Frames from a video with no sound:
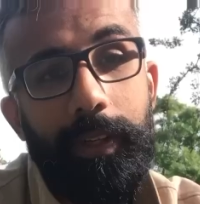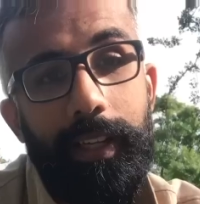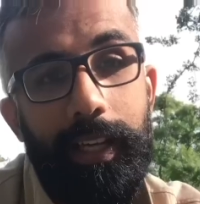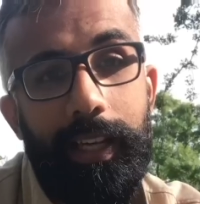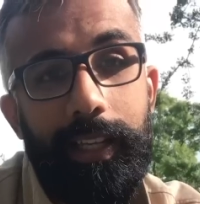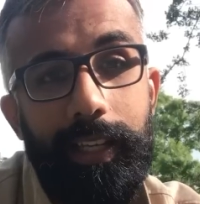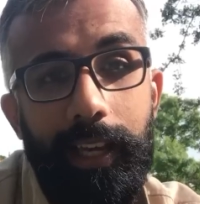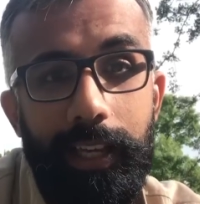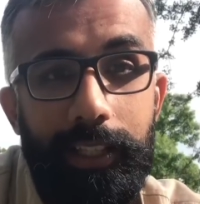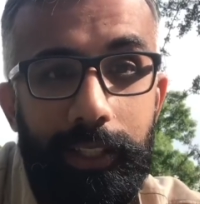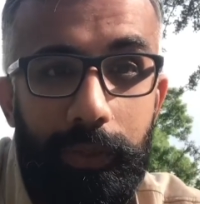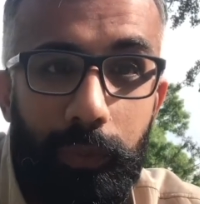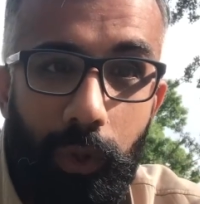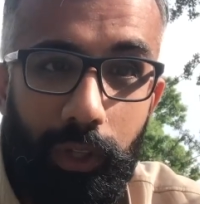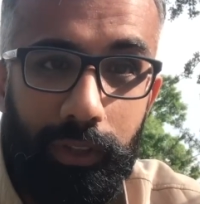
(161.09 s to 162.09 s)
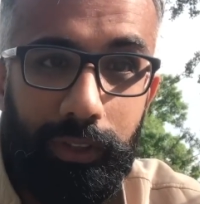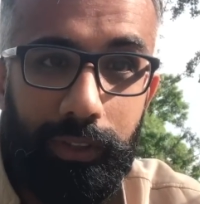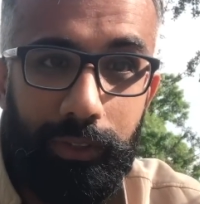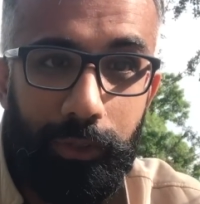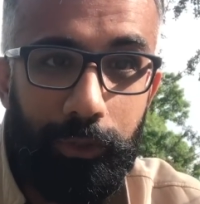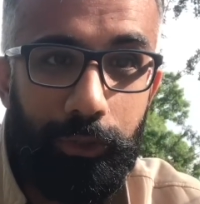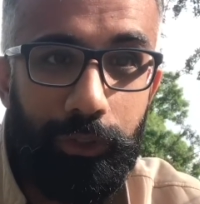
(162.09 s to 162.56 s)
I didn't want
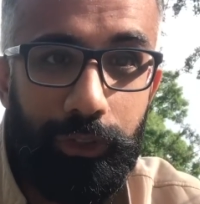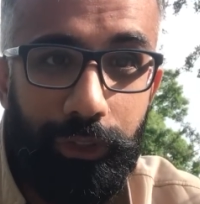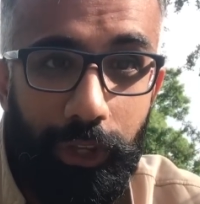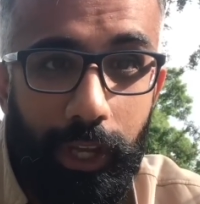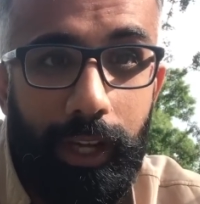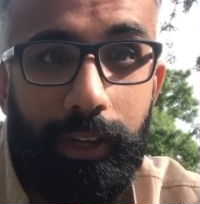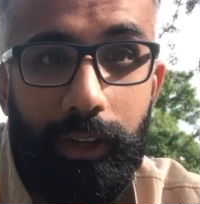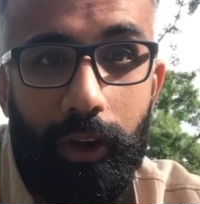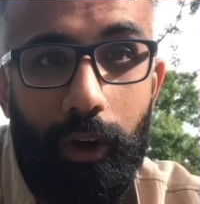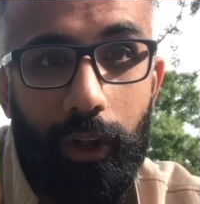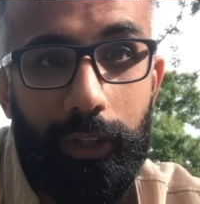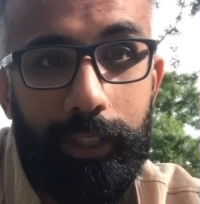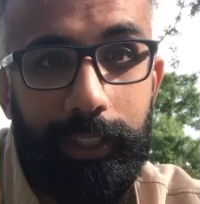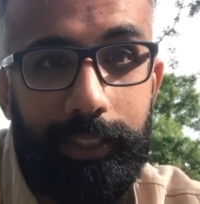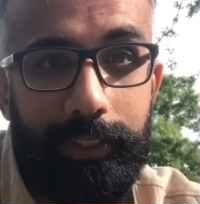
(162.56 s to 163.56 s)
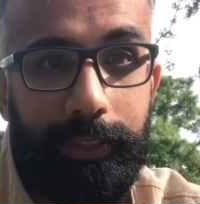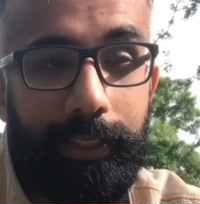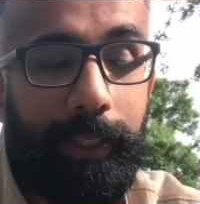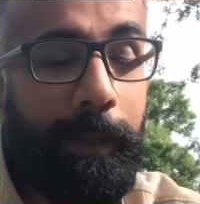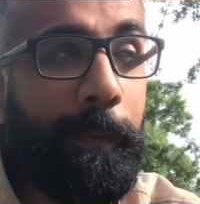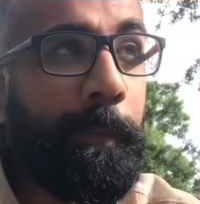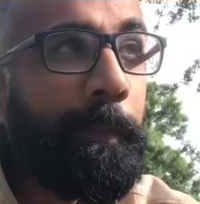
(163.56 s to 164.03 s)
to share all this,
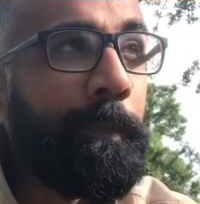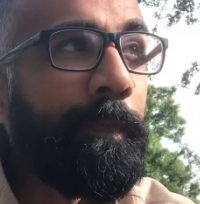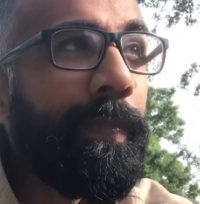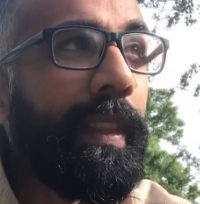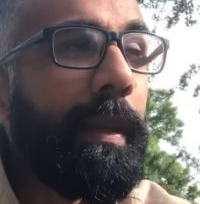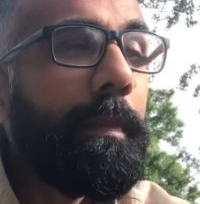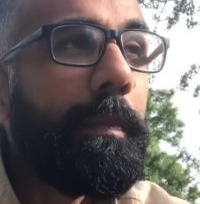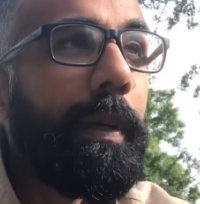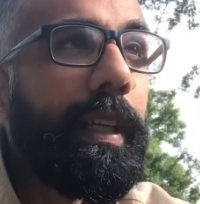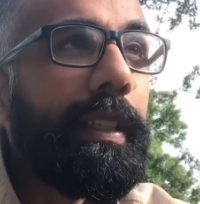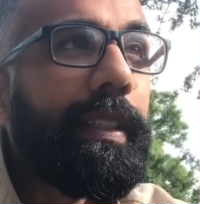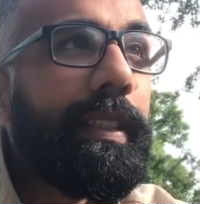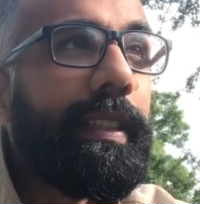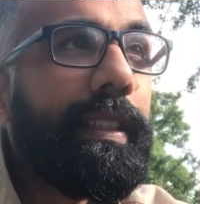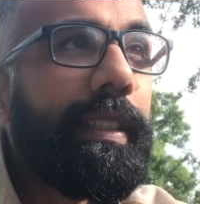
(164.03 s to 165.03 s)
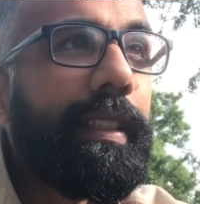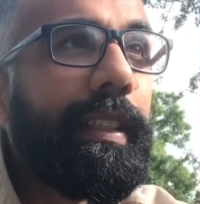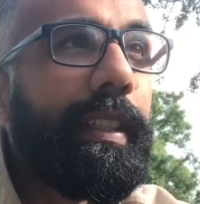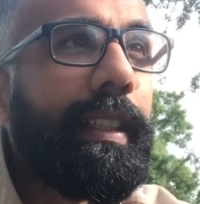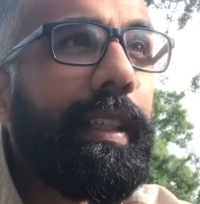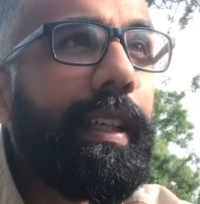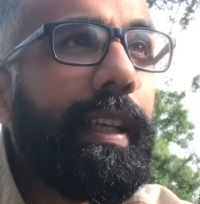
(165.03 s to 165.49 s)
but
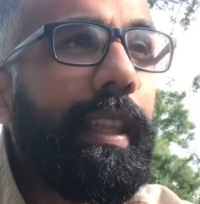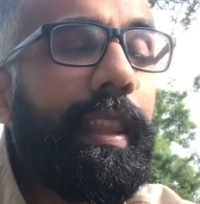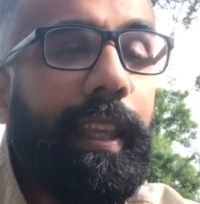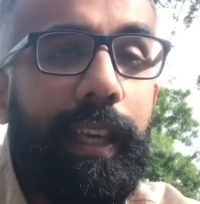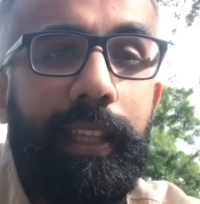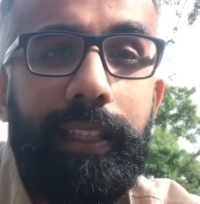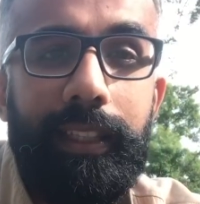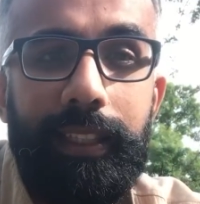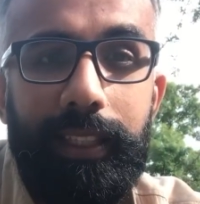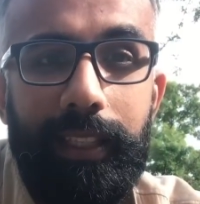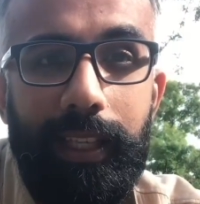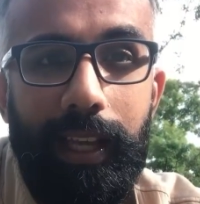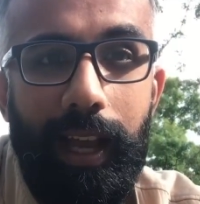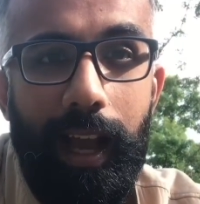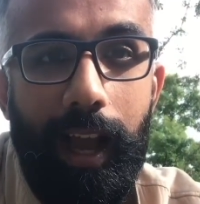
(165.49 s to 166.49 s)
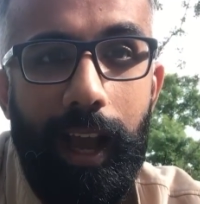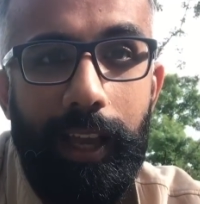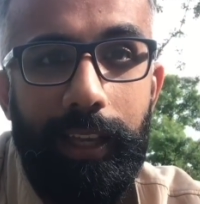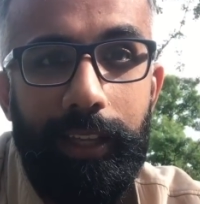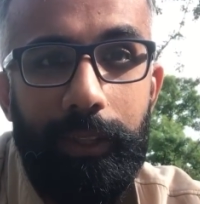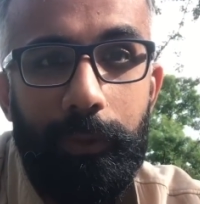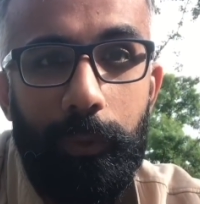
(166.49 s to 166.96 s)
then
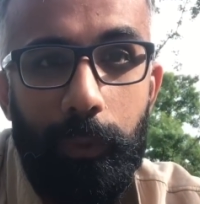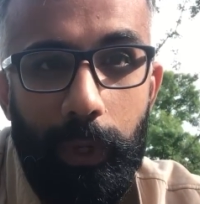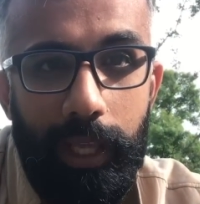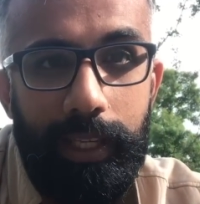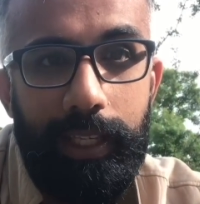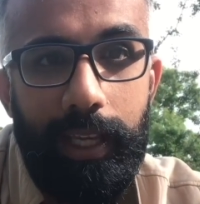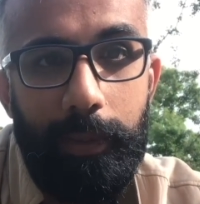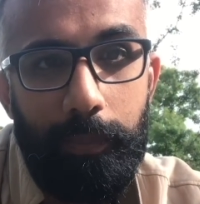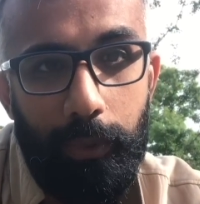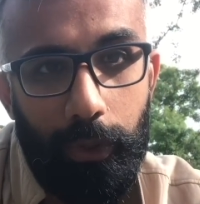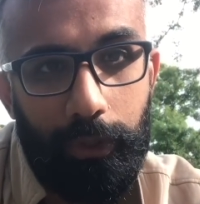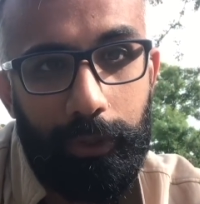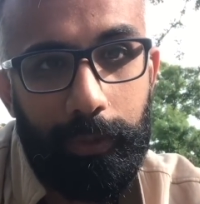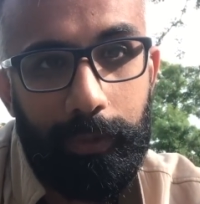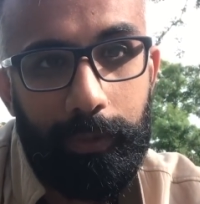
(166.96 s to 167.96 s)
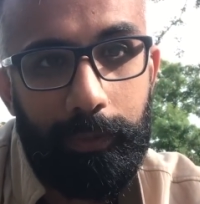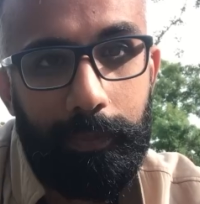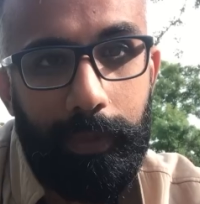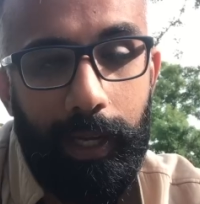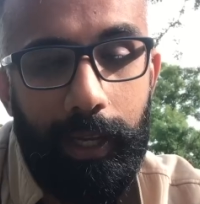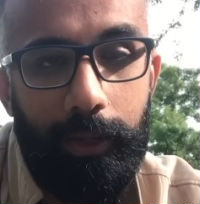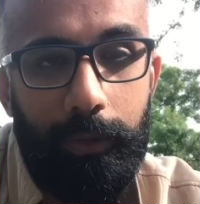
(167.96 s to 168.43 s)
I read a book
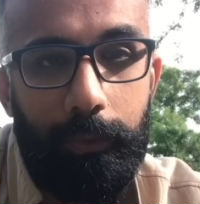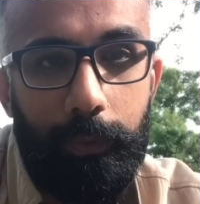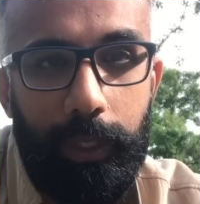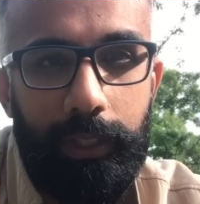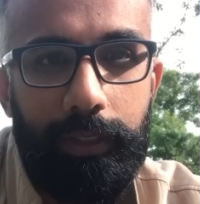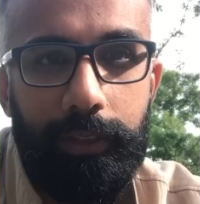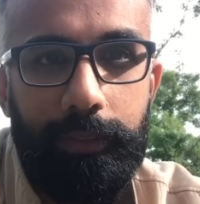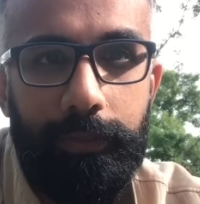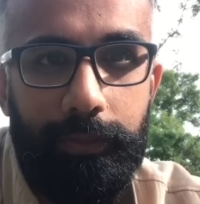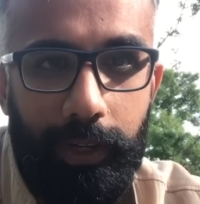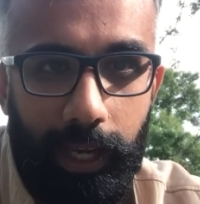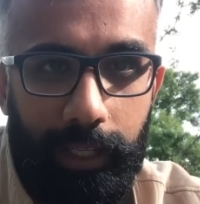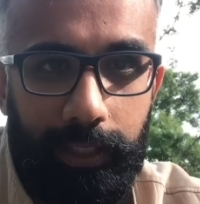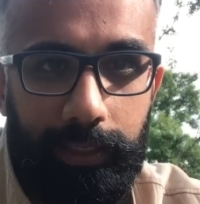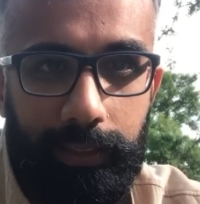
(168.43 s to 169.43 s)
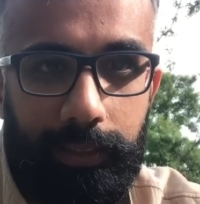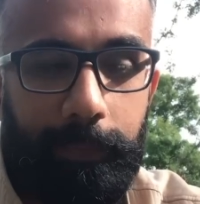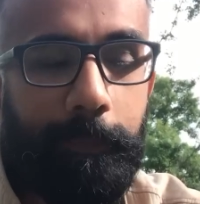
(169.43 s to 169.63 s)
by Viktor Frankl.